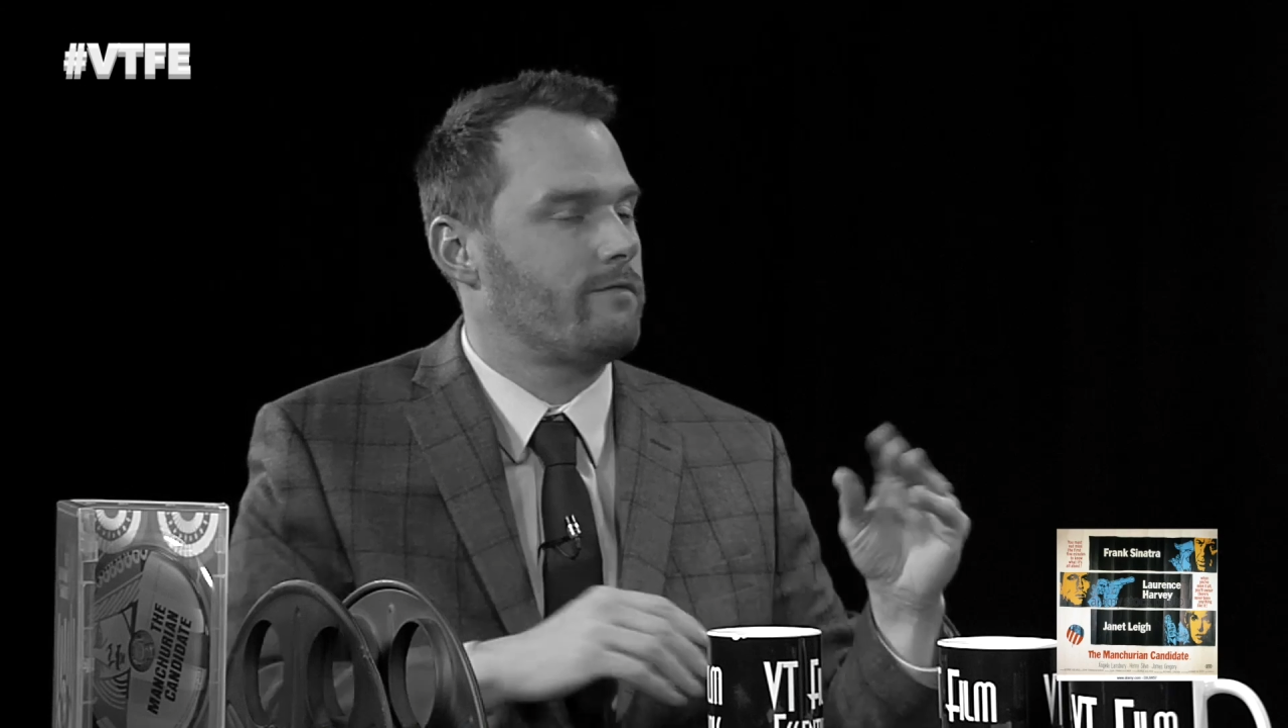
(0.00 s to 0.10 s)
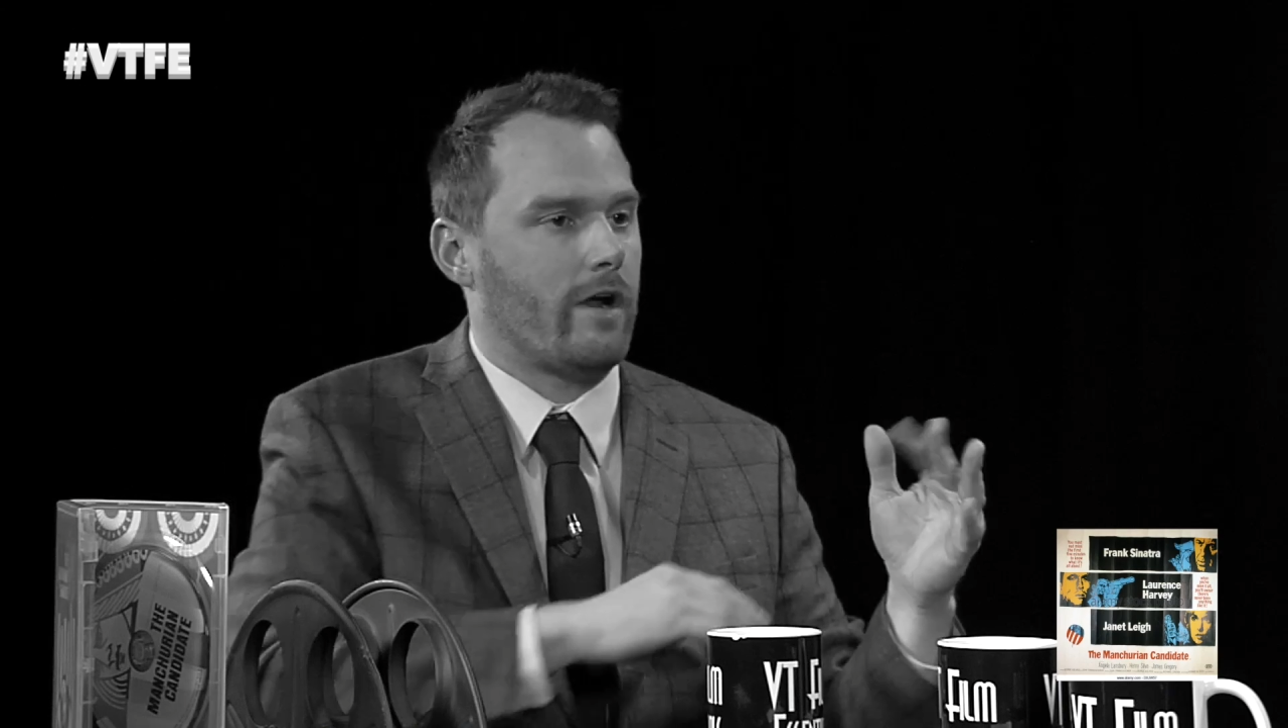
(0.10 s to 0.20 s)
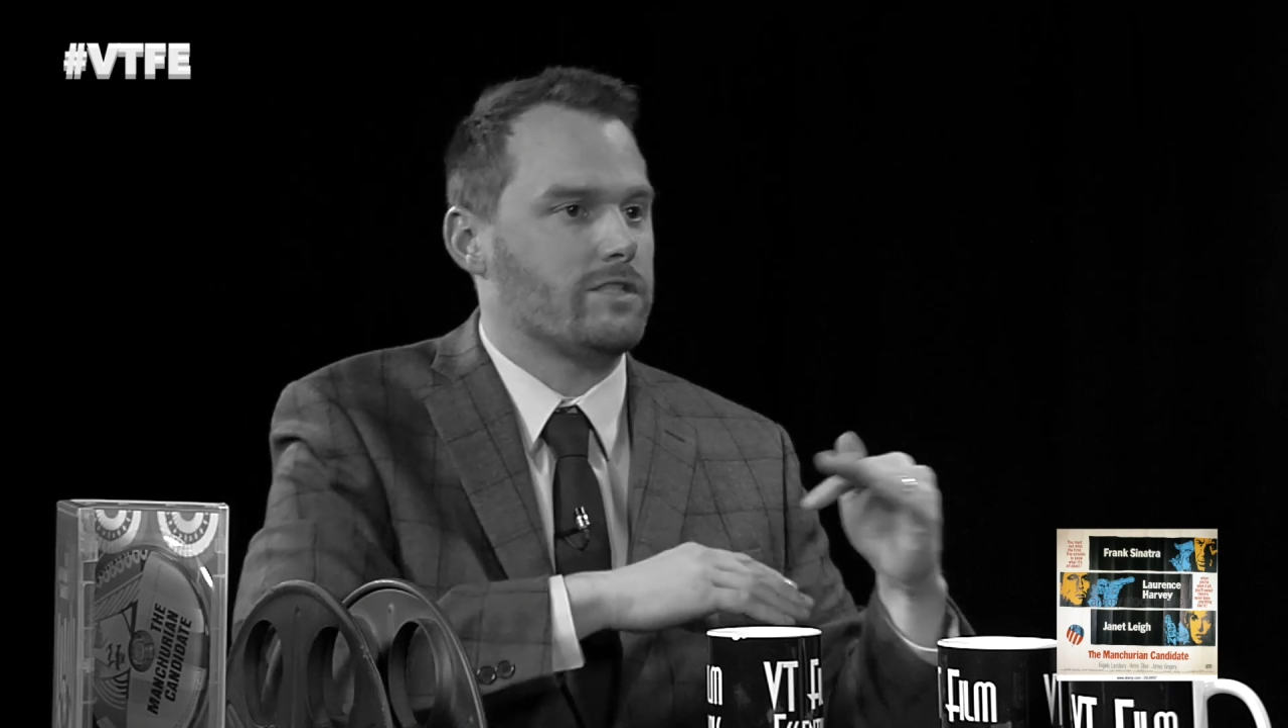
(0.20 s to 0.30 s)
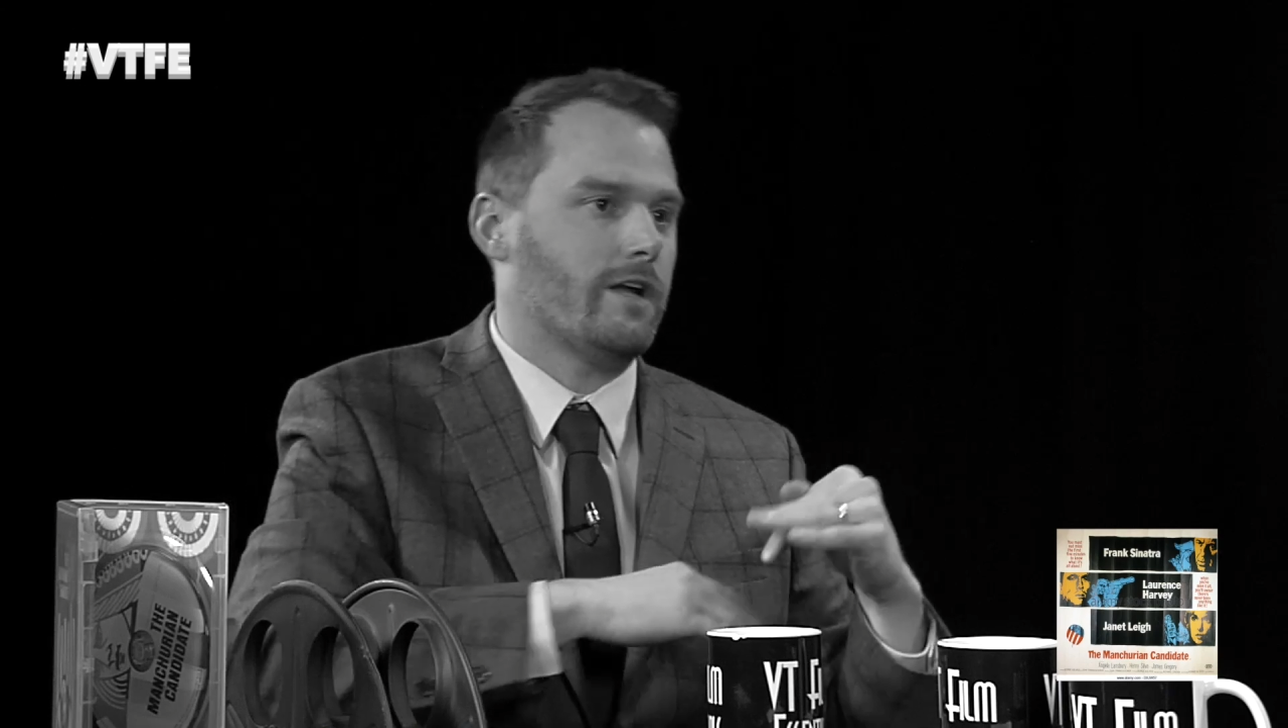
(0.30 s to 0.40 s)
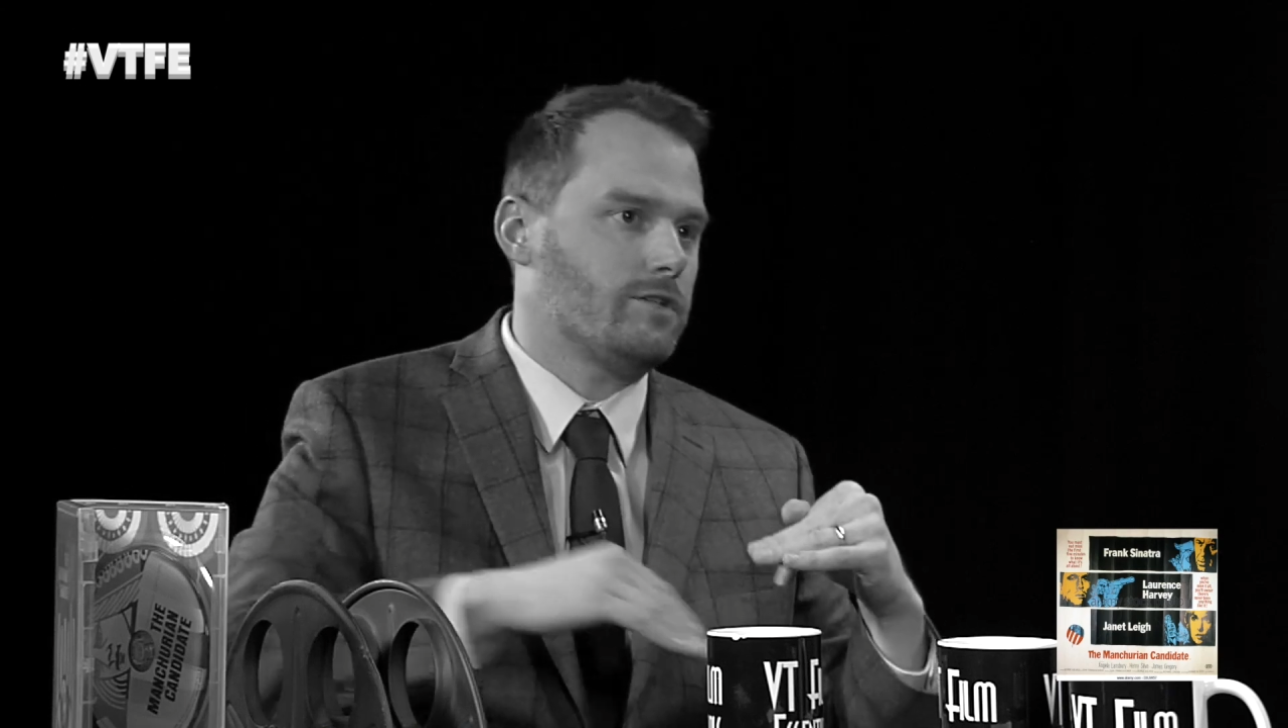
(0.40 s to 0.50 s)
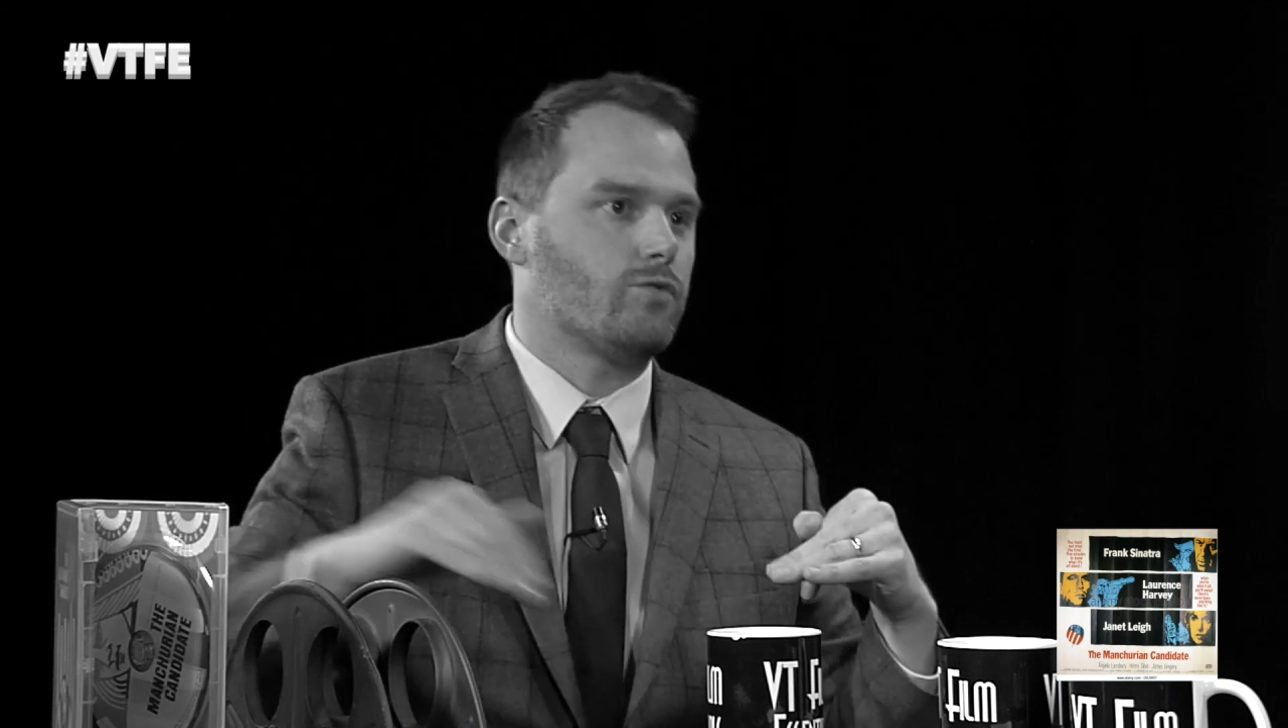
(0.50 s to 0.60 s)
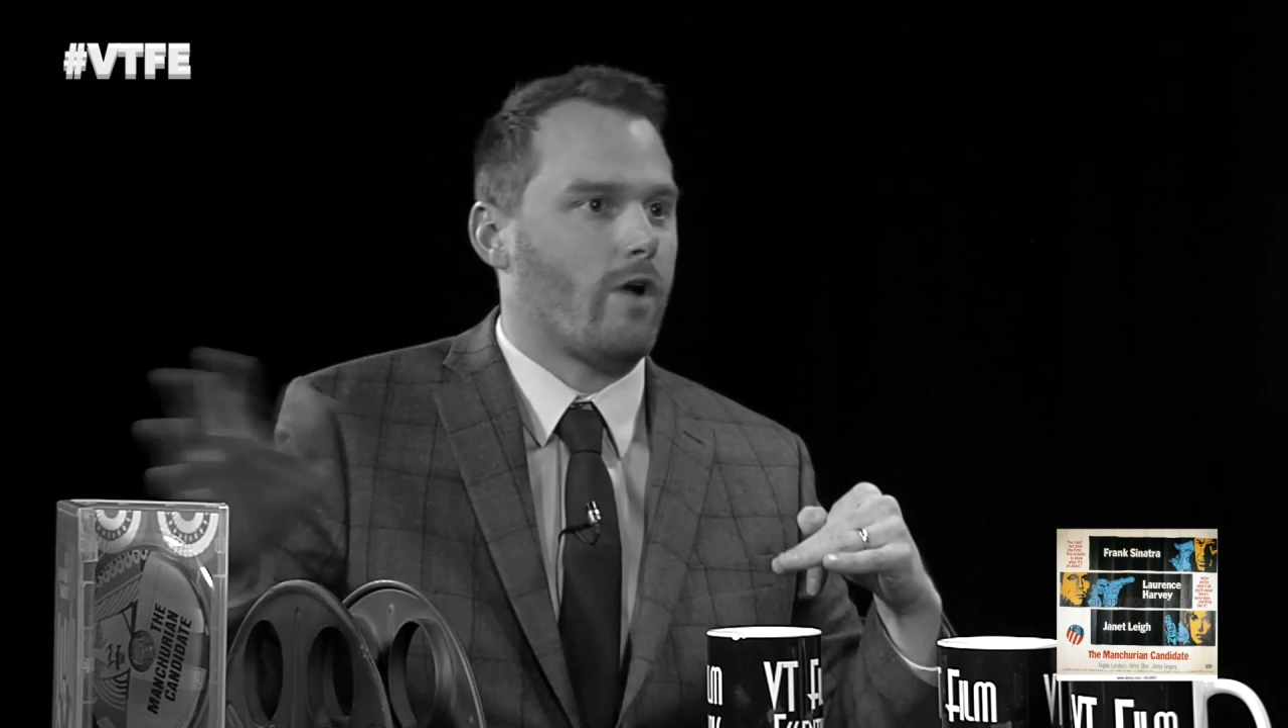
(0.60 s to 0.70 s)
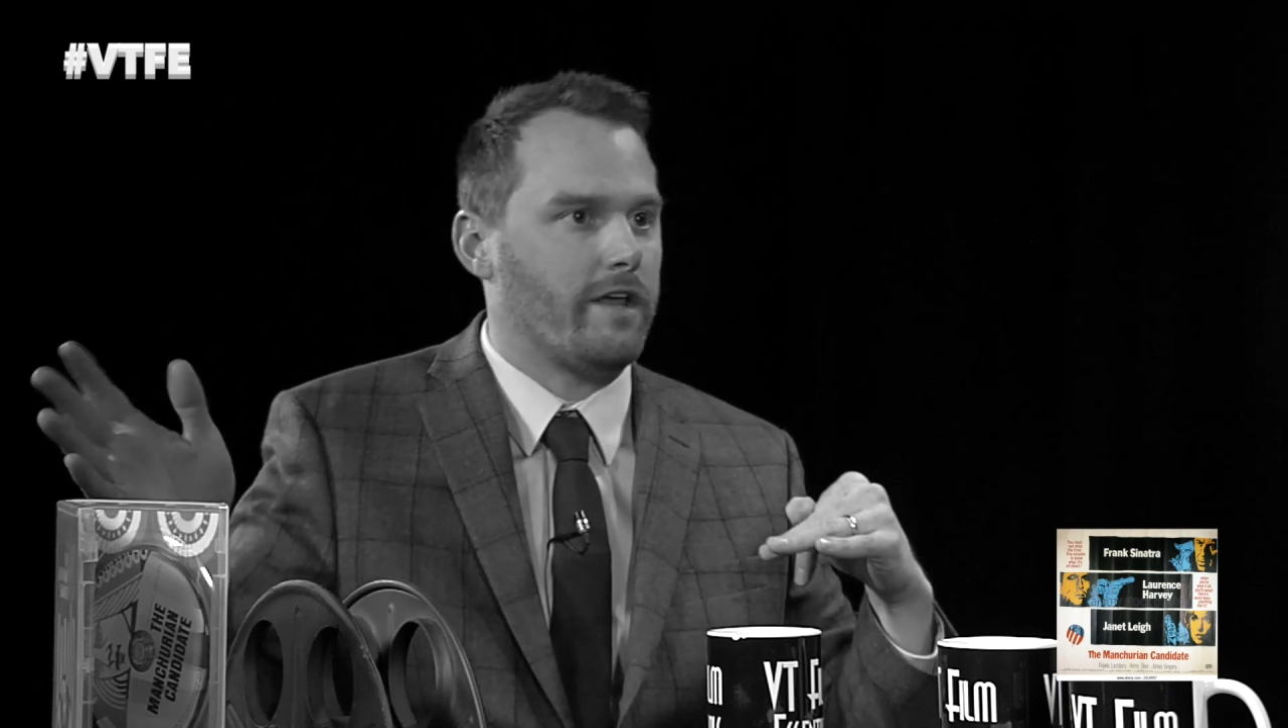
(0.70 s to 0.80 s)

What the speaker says: Frank Sinatra